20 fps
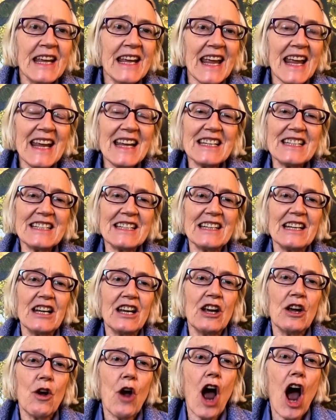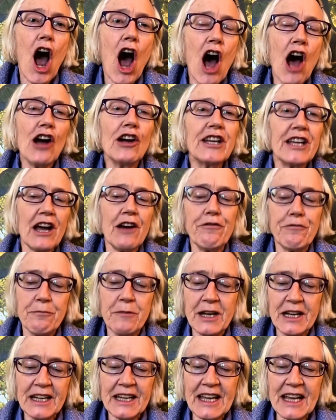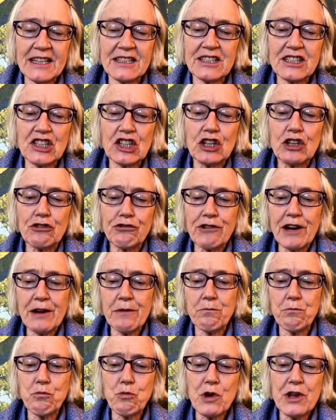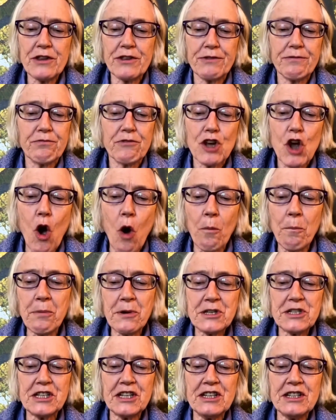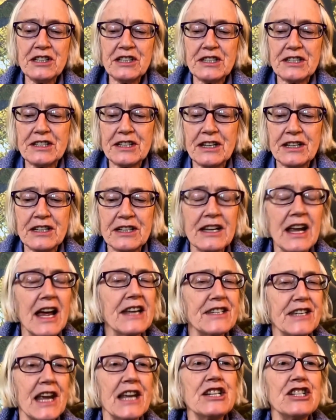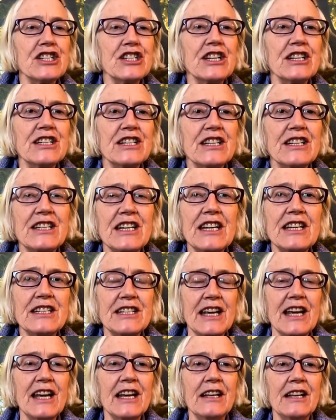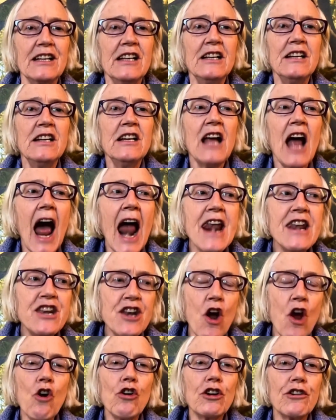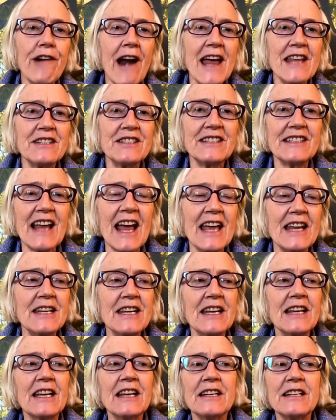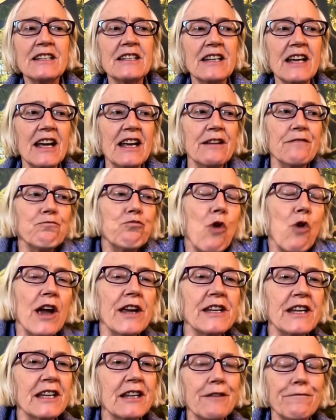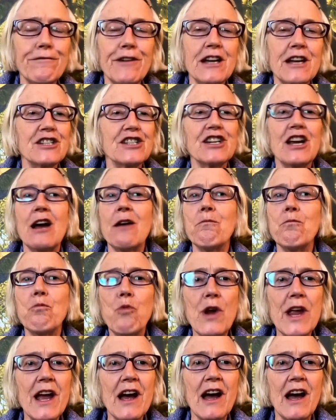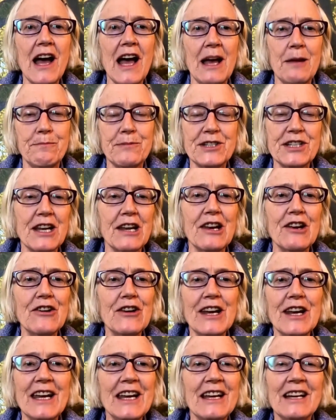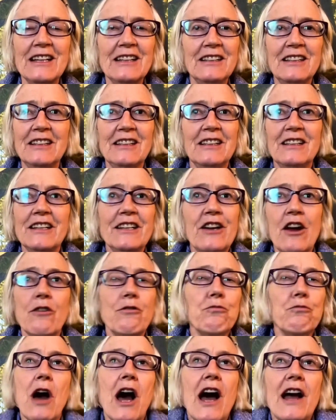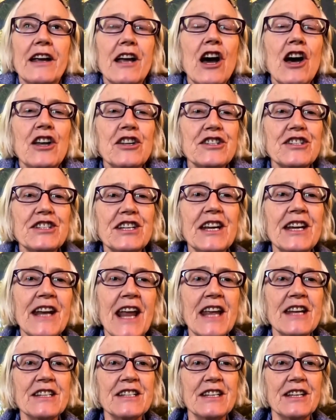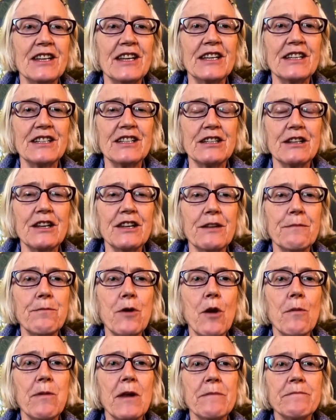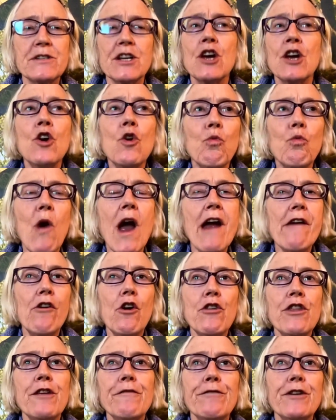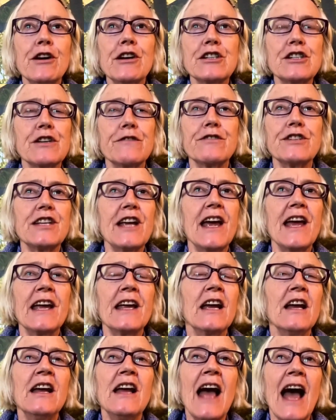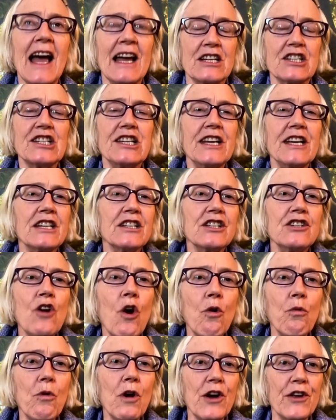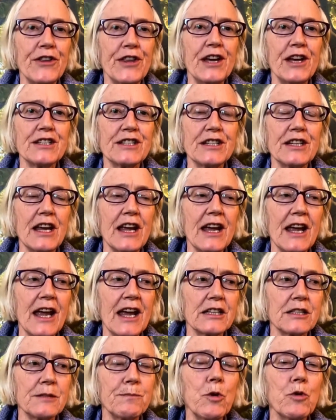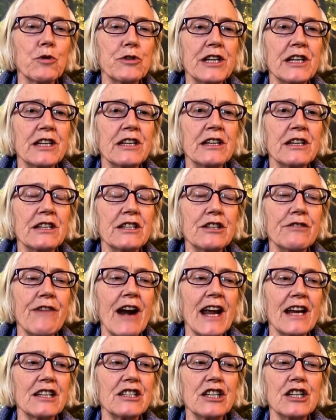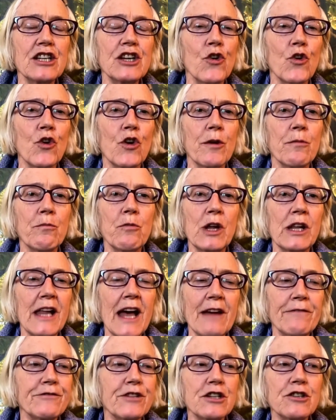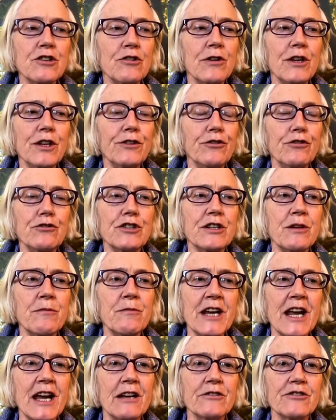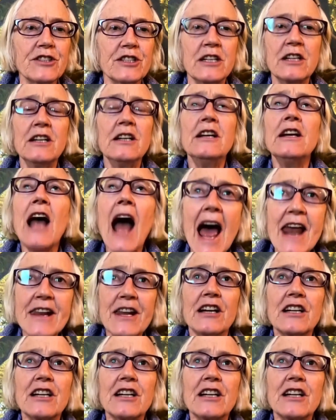it's our government gets to grip with competence and attention to detail and not grandstanding and winding the French up, we are absolutely, you know, well, I can't see an end to this, the problems. We're on the verge of saying, actually, it's not worth us exporting direct to Europe. We'll have to do it through someone else. And our